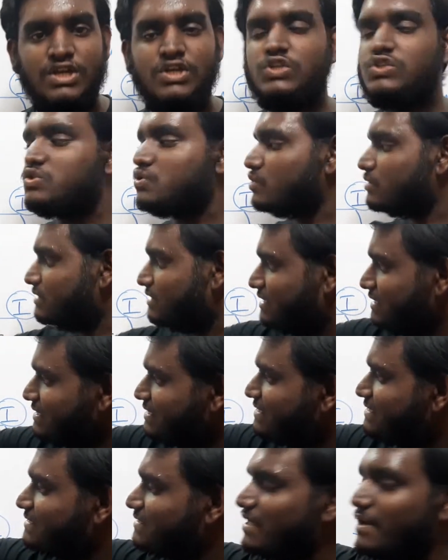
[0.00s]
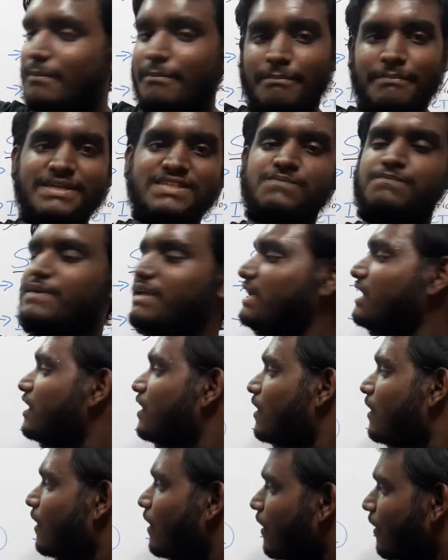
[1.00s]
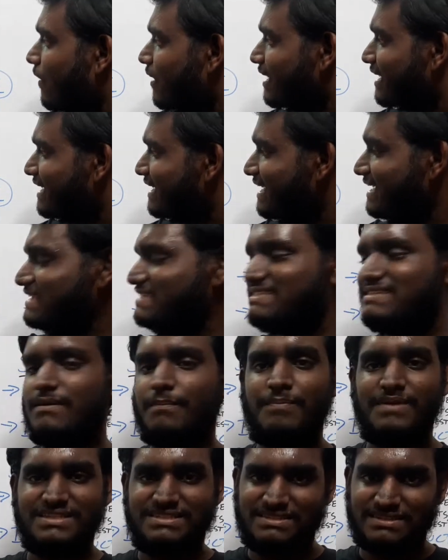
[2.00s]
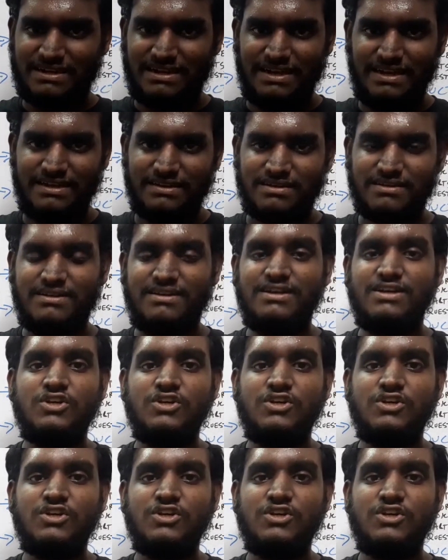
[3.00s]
So this must be organized plus clear.